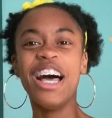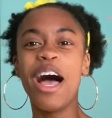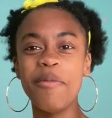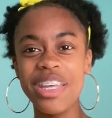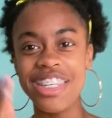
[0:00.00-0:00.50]

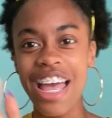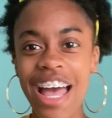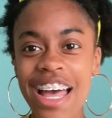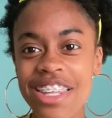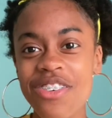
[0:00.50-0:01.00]
I mean,
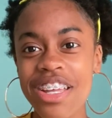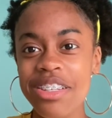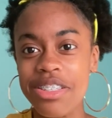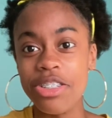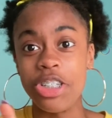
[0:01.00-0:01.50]
yeah, you
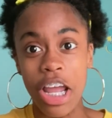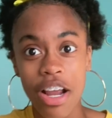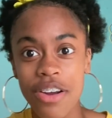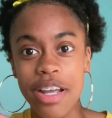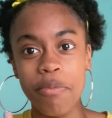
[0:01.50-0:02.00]
can
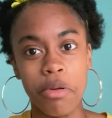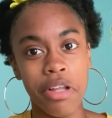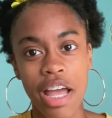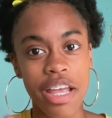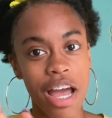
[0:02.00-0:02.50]
share it, but
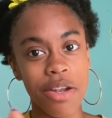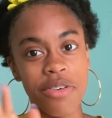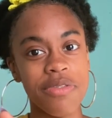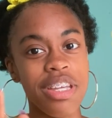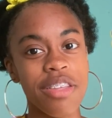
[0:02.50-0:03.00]
like, I
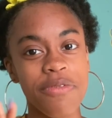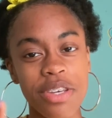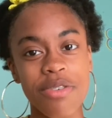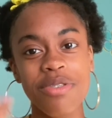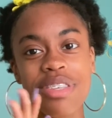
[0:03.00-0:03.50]
don't need the
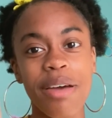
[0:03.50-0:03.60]
views.